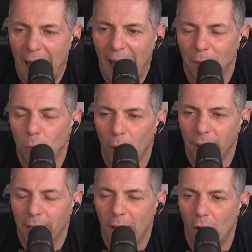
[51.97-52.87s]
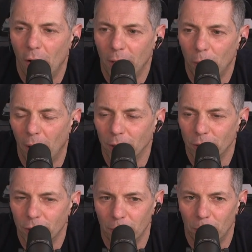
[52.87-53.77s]
And with the early
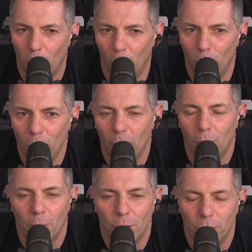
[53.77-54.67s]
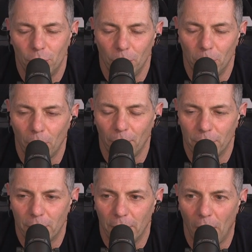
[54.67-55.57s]
ones, Paul, which you would
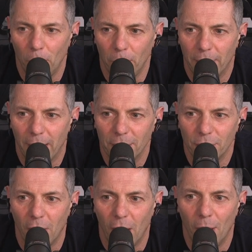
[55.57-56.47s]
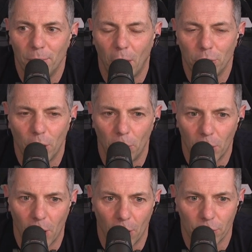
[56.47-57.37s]
obviously know with this, no
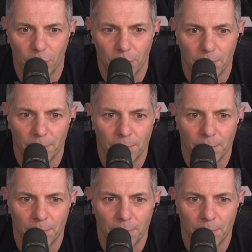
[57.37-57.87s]
shoulder guards.